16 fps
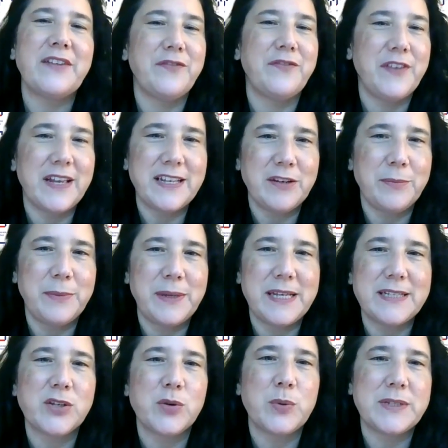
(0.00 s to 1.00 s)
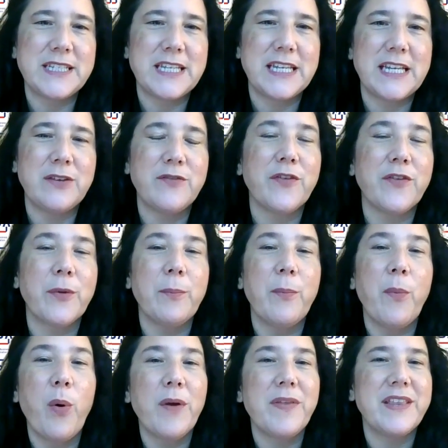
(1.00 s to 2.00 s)
Vietnamese cuisine for
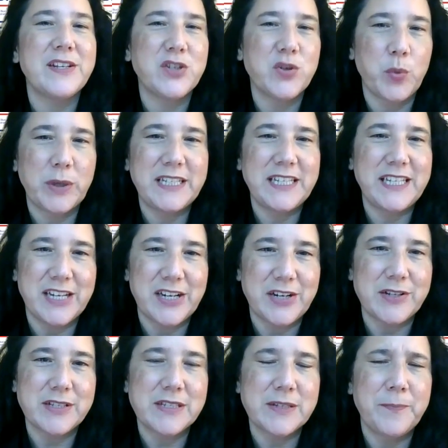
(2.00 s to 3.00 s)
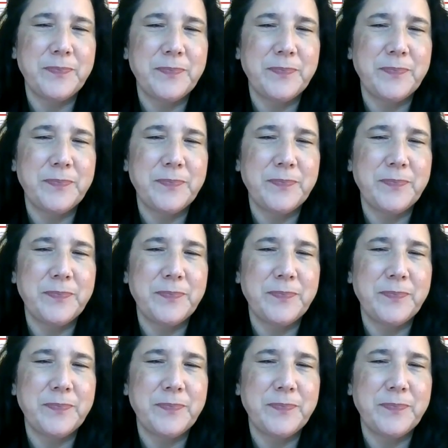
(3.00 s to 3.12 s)
more than 20 years.